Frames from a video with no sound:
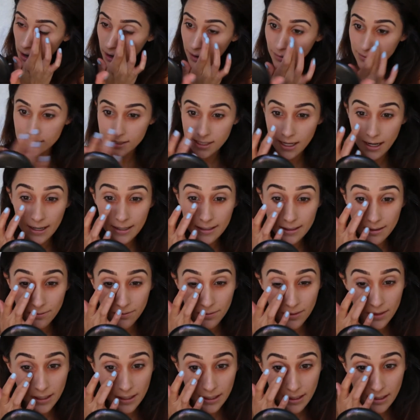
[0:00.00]
I was kind of
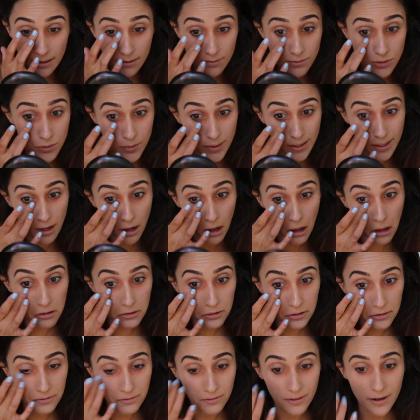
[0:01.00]
thinking of doing
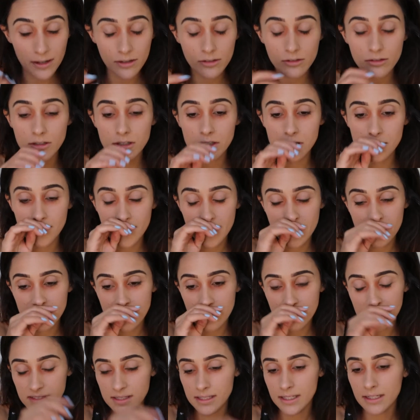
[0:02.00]
colored freckles because
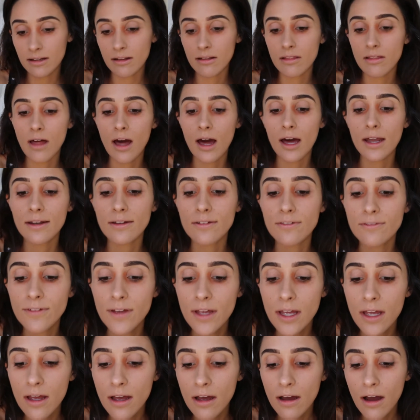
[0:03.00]
I've seen a lot of
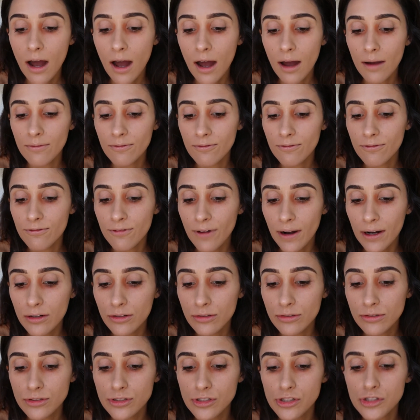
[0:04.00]

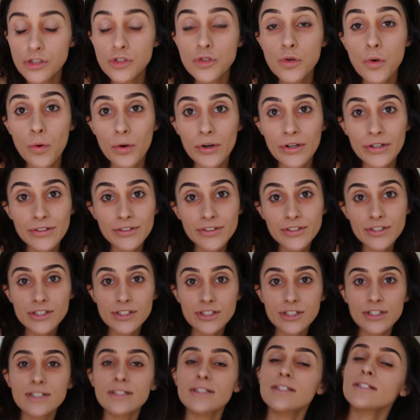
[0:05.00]
freckle
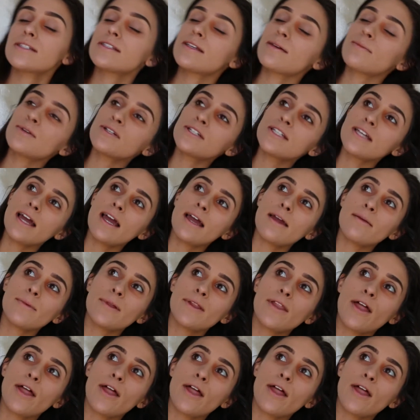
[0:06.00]
tutorials during the summertime.